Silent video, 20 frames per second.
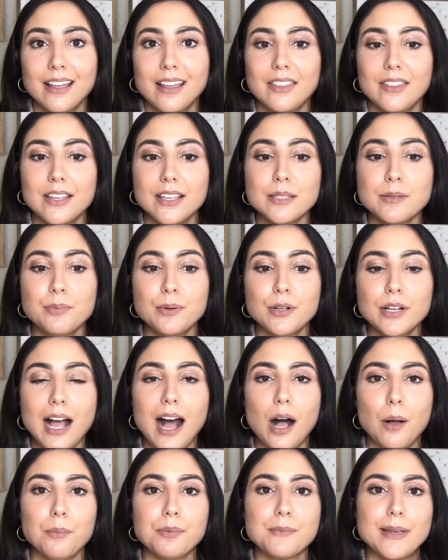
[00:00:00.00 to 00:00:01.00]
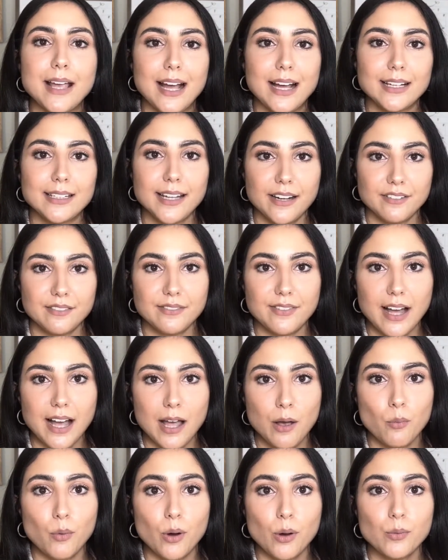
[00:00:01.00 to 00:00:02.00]
This book helped me identify
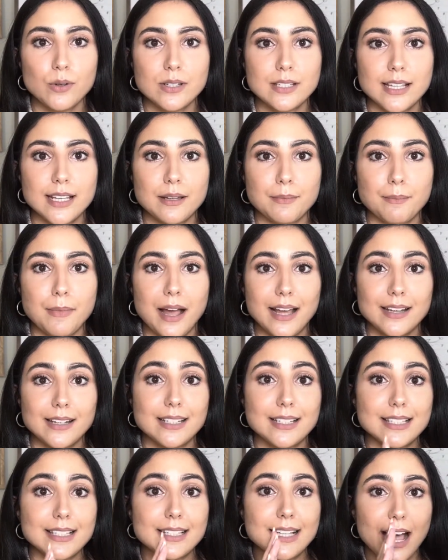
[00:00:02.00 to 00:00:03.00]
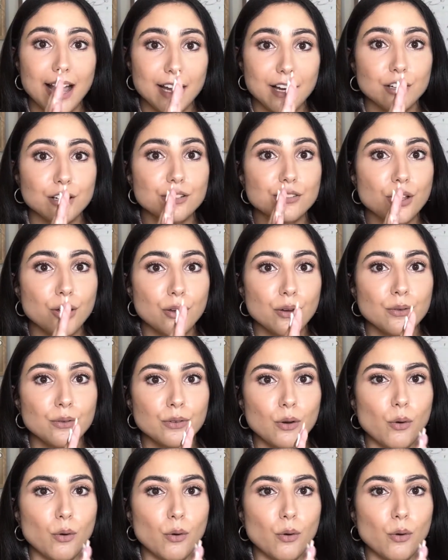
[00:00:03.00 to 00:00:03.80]
what was in my desire zone,